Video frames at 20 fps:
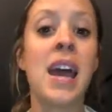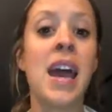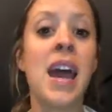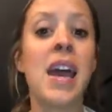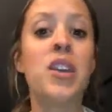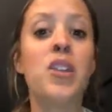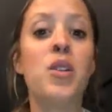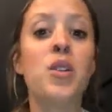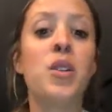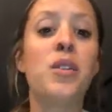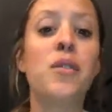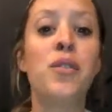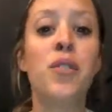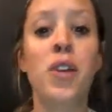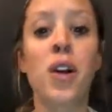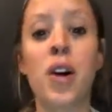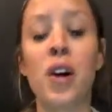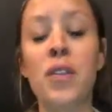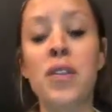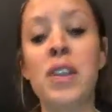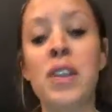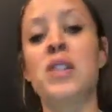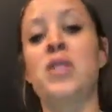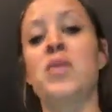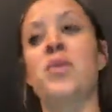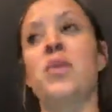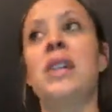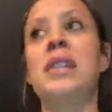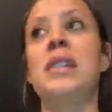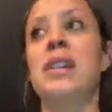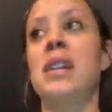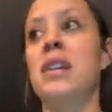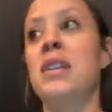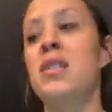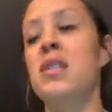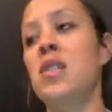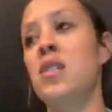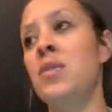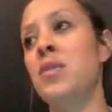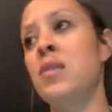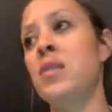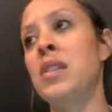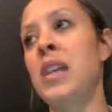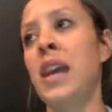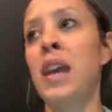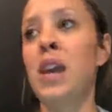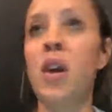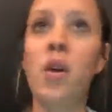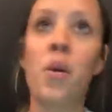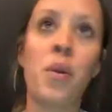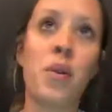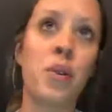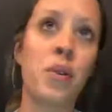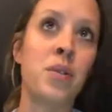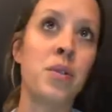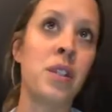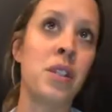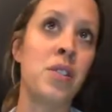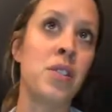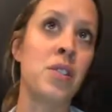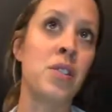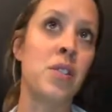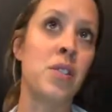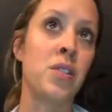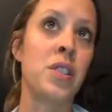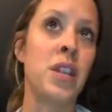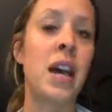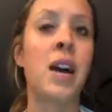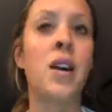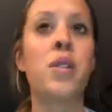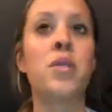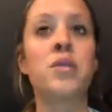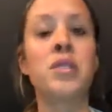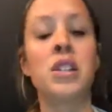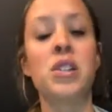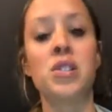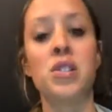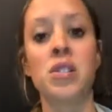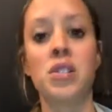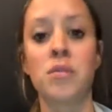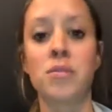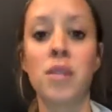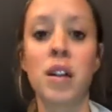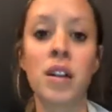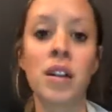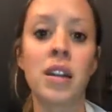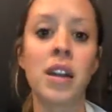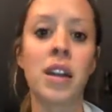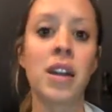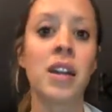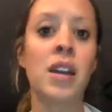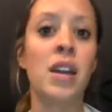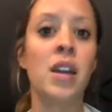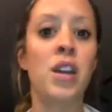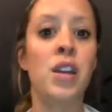And you look for all these reasons. You say, oh, well, it's your town, it's your market.